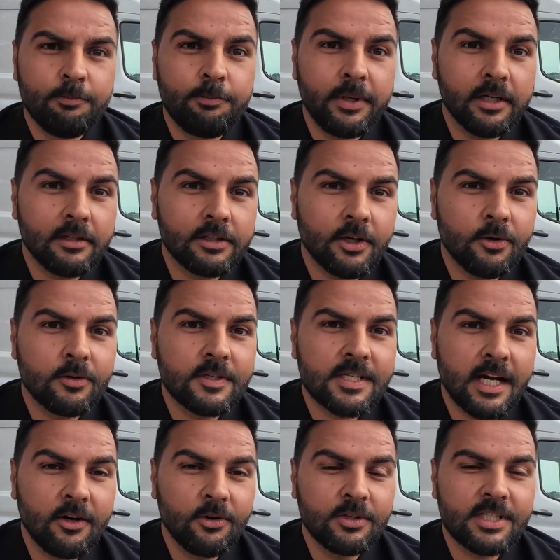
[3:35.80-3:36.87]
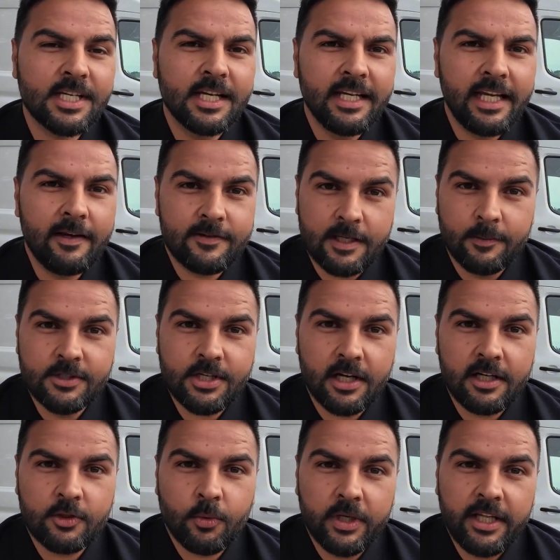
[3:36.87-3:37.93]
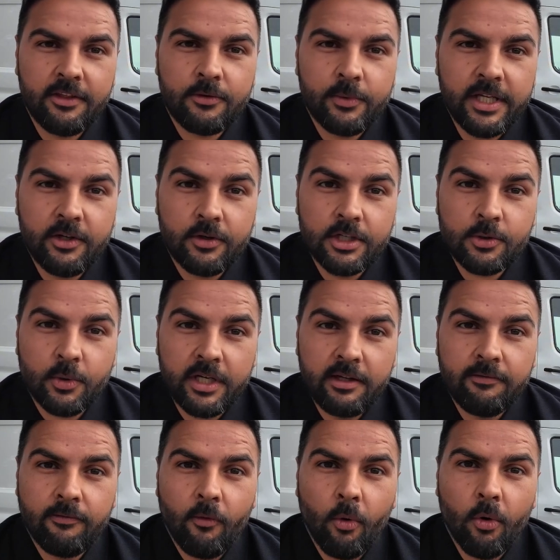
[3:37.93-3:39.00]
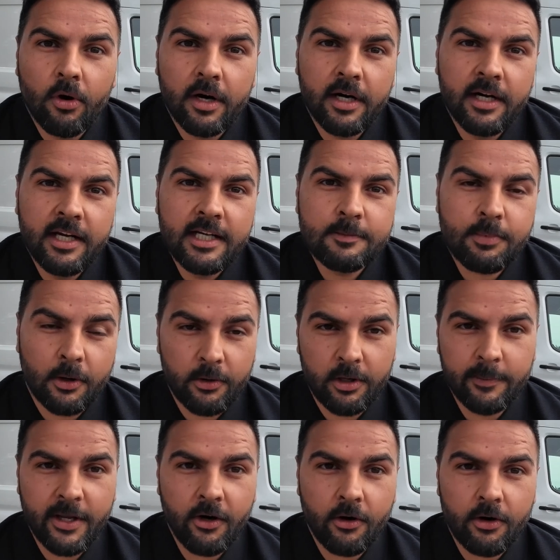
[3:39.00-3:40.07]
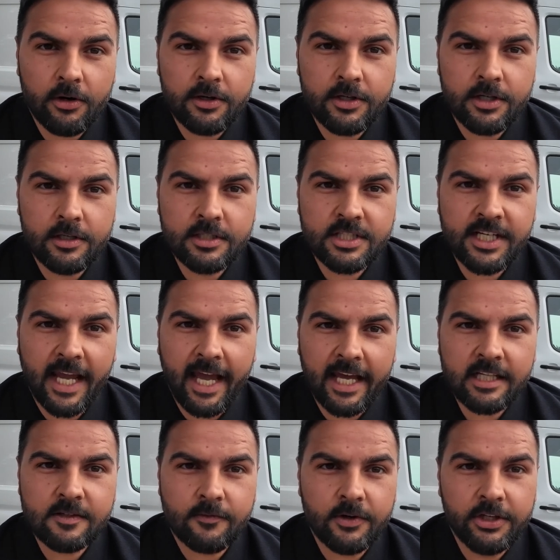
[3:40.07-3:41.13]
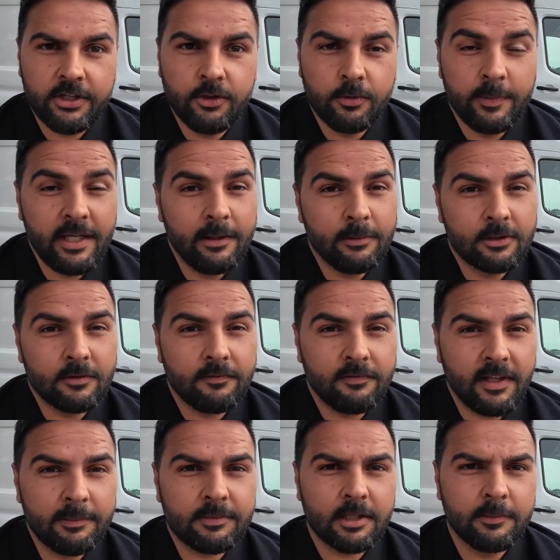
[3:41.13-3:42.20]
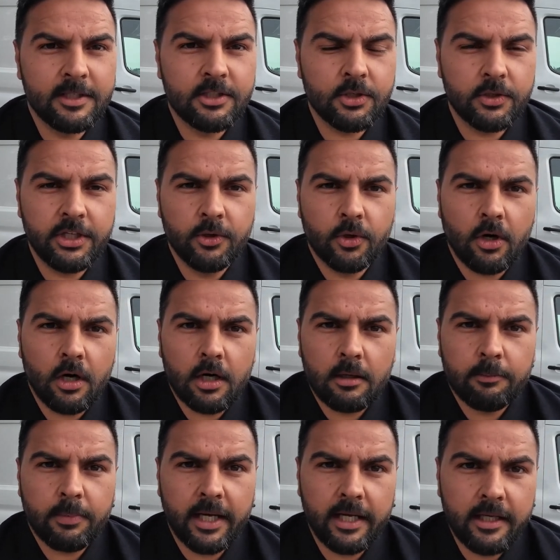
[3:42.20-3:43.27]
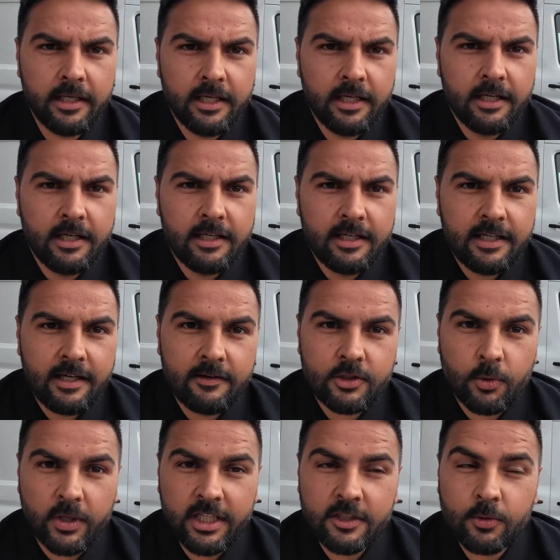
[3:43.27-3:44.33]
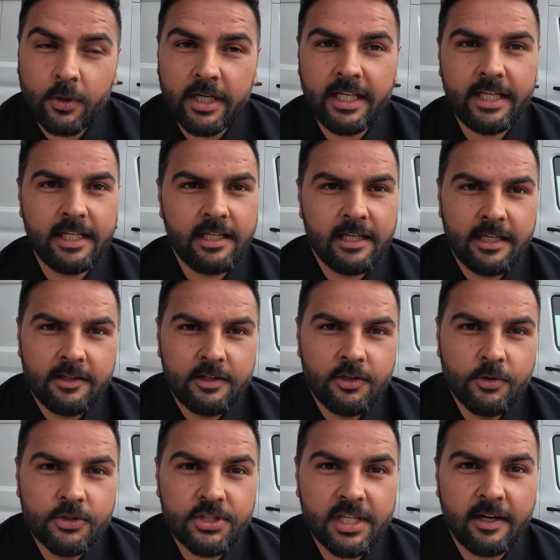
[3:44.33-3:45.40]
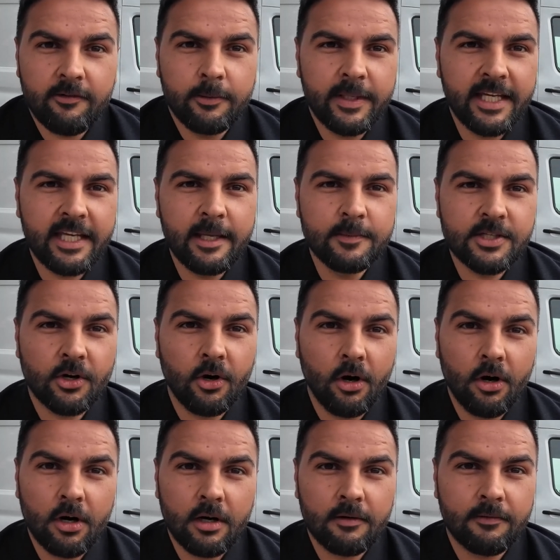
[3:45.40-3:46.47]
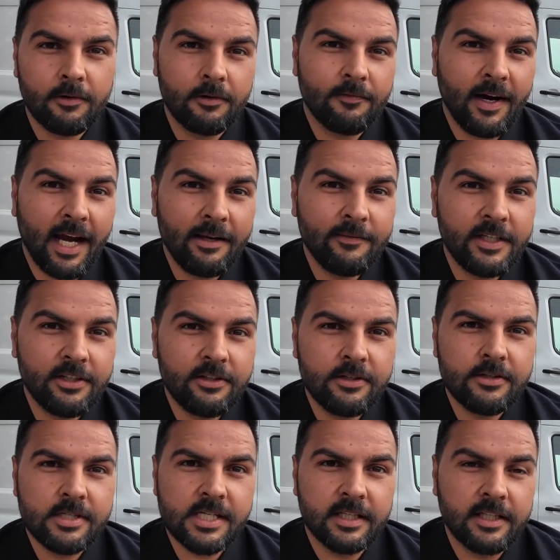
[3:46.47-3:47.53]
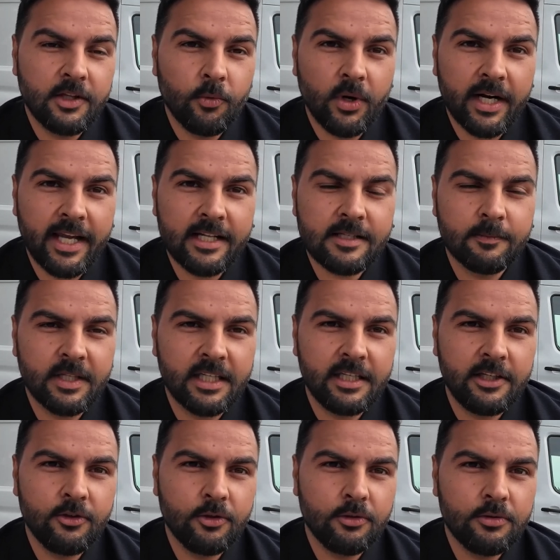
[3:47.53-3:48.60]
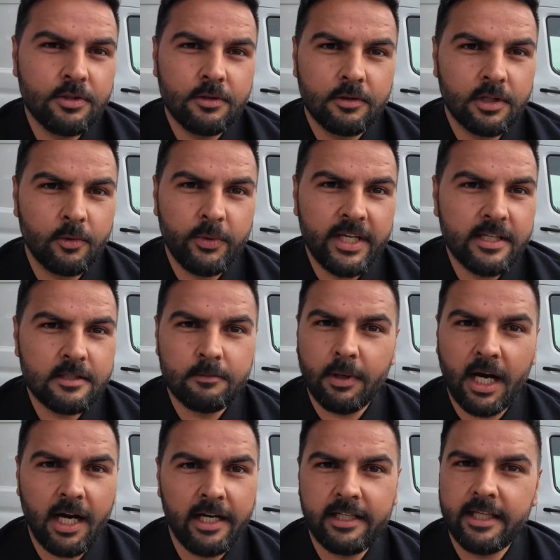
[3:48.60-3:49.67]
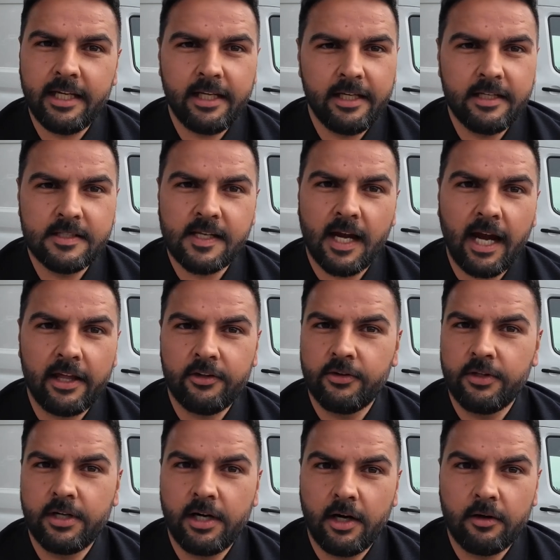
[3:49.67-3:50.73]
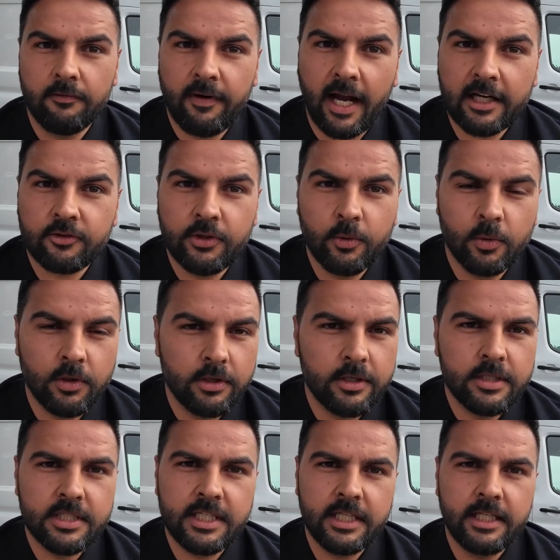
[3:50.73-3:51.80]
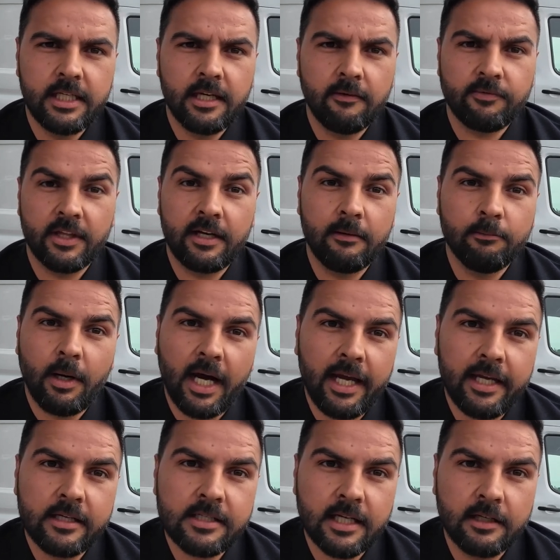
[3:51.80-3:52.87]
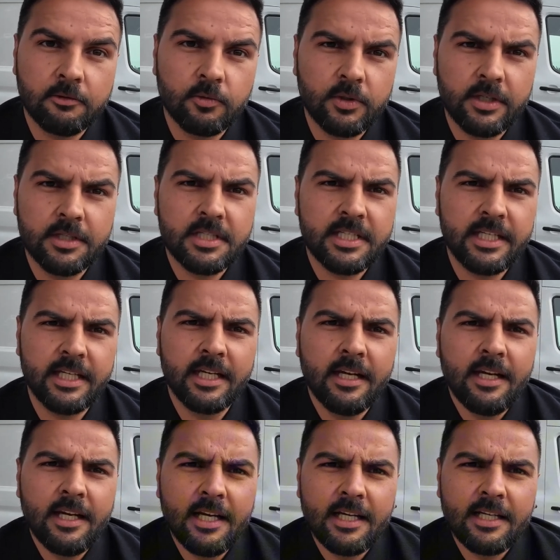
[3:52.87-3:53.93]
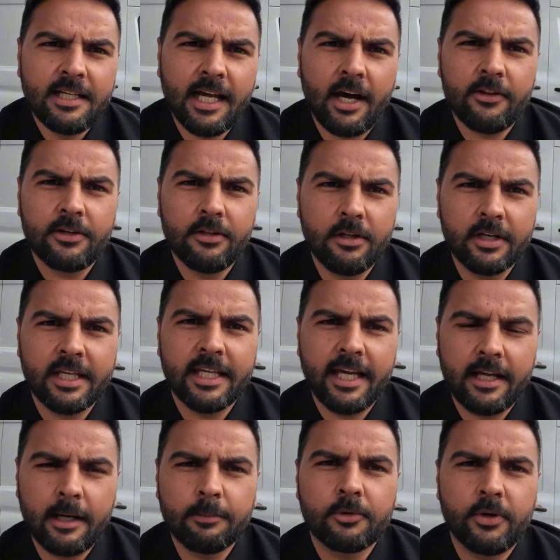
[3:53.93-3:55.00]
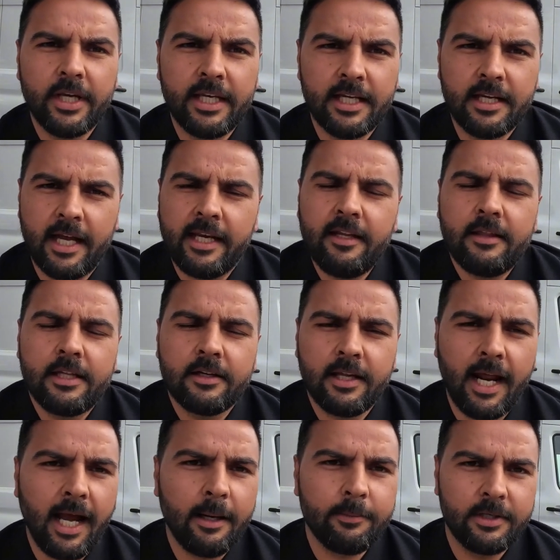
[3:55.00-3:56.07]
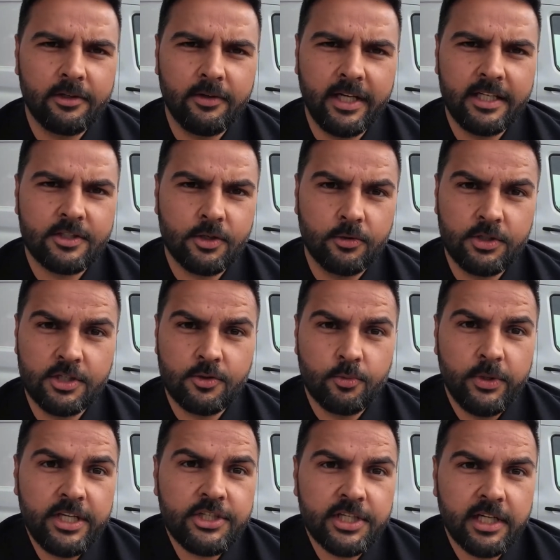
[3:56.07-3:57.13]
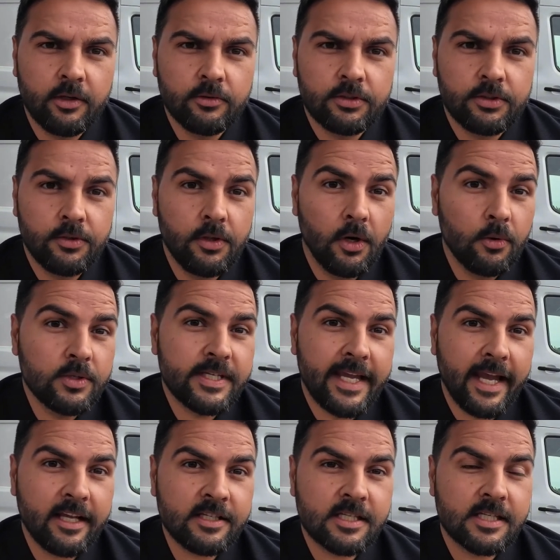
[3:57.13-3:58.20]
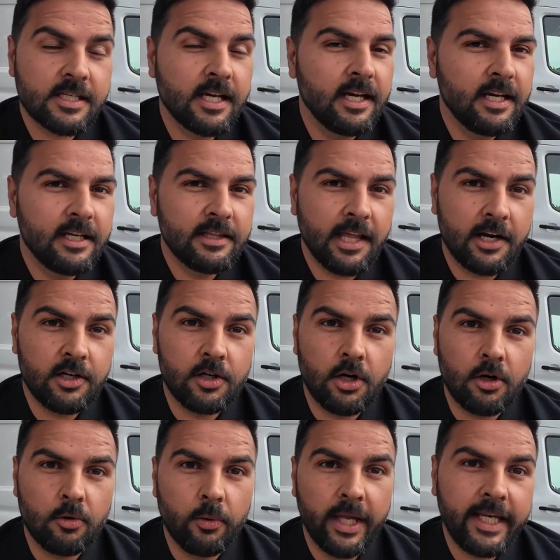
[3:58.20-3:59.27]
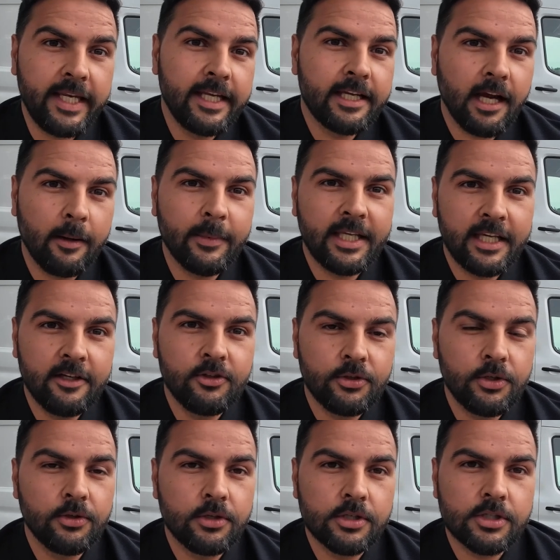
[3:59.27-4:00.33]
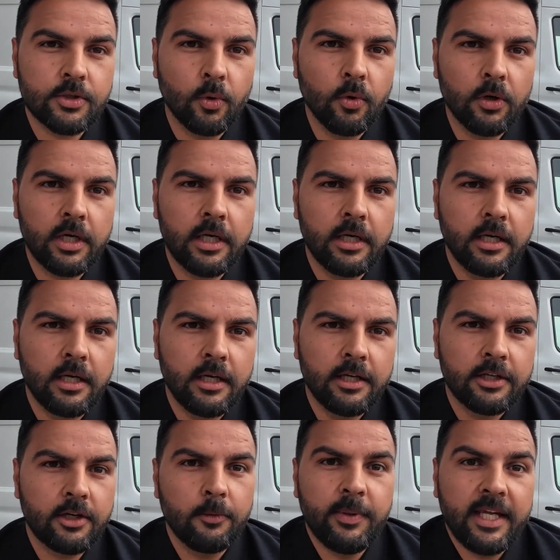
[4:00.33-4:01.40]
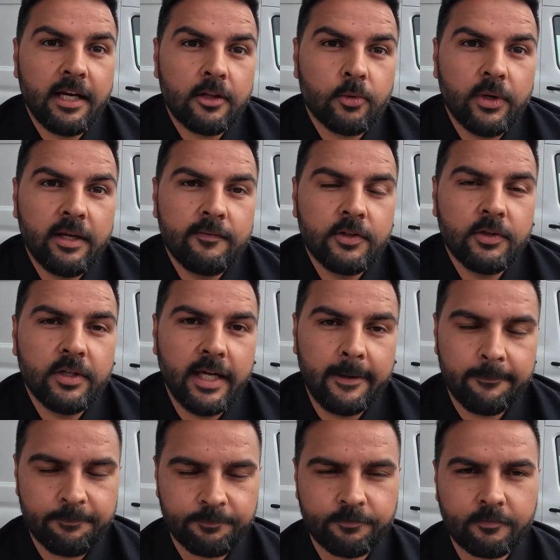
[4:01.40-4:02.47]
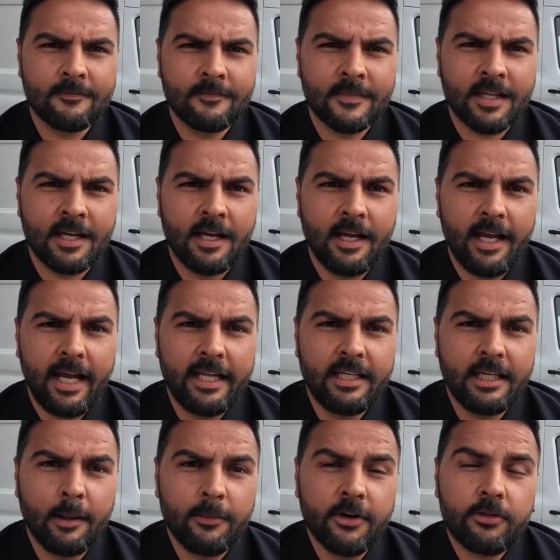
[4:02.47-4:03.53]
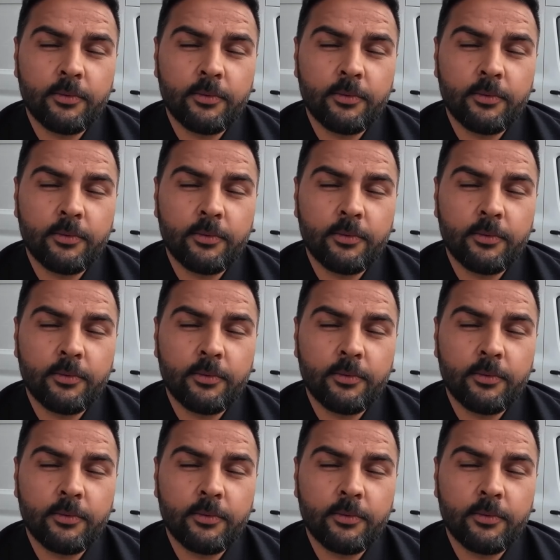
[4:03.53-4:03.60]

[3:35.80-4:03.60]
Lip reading: Build those out. If someone's got a 23 or a 24, it's probably gonna be a harder chance for you to be able to flip them into a new car. But 2020, usually everybody keeps a car for 5 years and then they want to get something new. The reason behind it is either they're out of factory warranty, if they didn't buy extended warranty, now they're looking at upgrading. Anything could happen, right? So just reaching out to those guests that are already coming into your store could be another way of doing it. And number